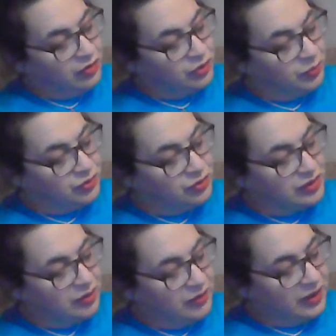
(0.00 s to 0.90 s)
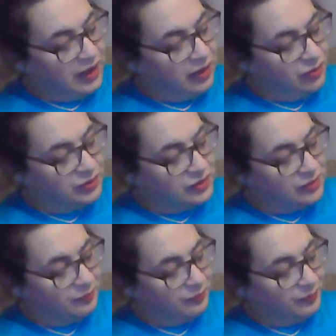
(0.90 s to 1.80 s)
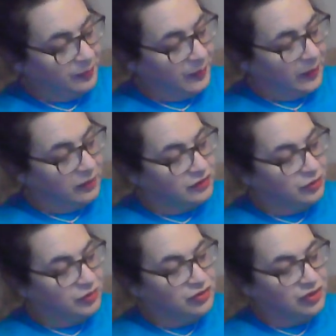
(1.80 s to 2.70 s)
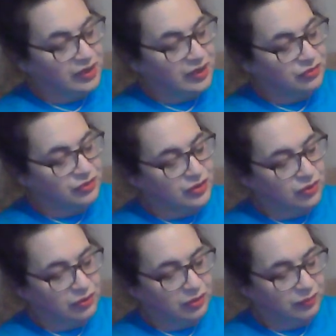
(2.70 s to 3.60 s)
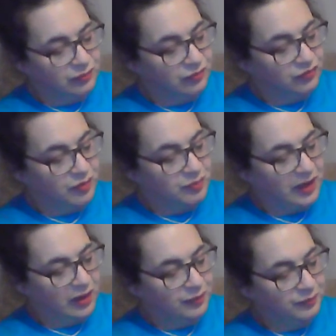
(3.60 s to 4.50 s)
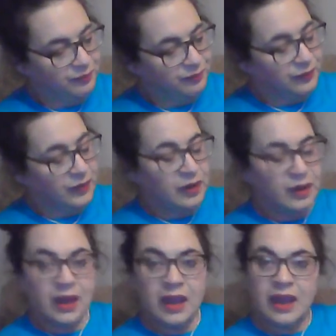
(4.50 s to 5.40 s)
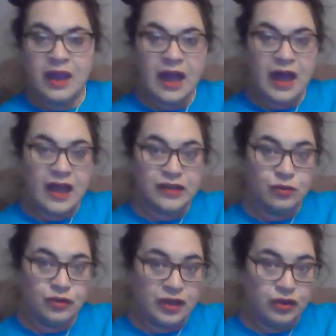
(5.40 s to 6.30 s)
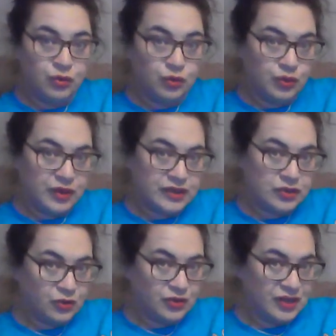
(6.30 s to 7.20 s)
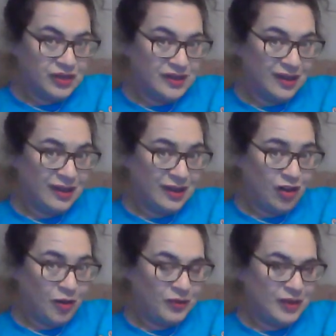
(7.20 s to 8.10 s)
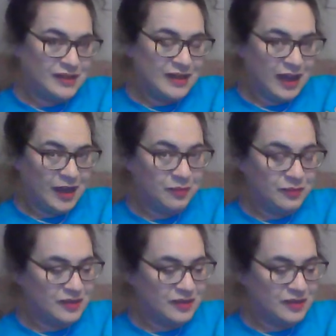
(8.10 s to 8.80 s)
Shall we do something else? Shall we do a little song for Bear? I don't think you'll know this song, so I'll sing it a couple of times.